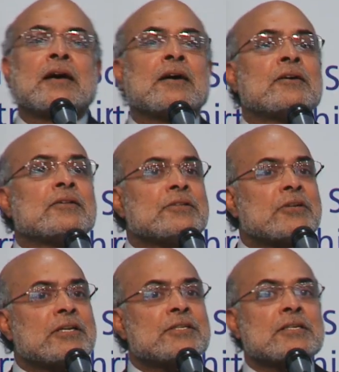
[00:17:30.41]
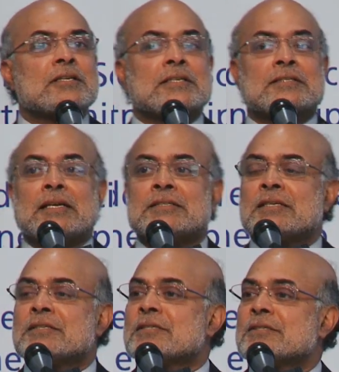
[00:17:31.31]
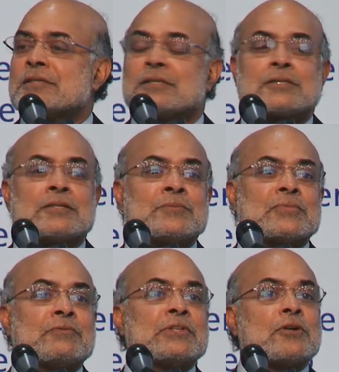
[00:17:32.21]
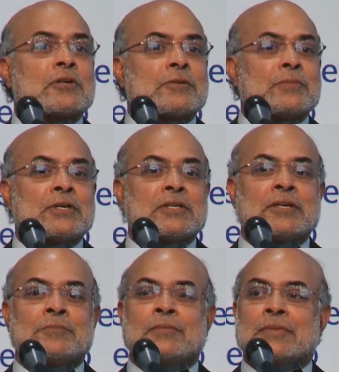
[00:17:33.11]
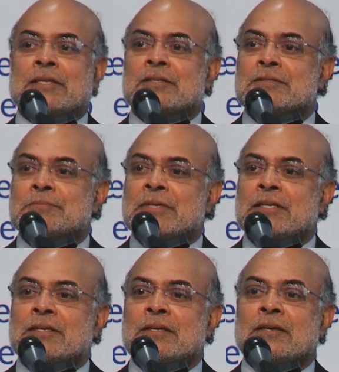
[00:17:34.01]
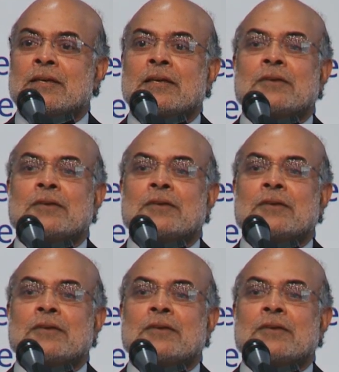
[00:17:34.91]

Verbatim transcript: Uh, the traditional ex extension systems, we talked about them in this meeting.